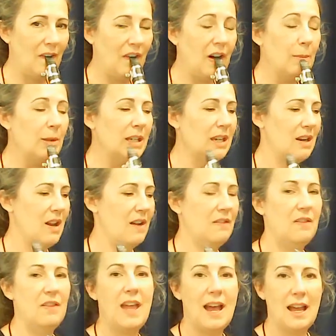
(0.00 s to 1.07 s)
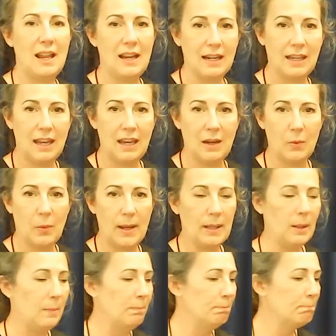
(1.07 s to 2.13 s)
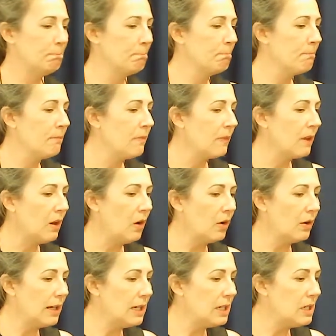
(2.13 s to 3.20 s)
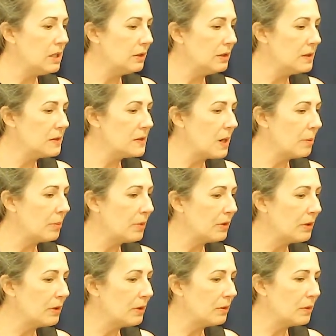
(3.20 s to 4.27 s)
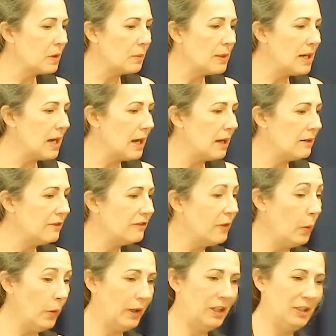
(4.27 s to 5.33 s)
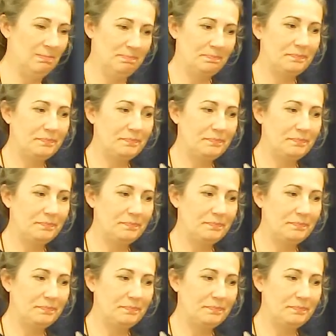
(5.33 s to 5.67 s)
firmly enough that I can't wiggle. All right, here is number, what are we on? 4.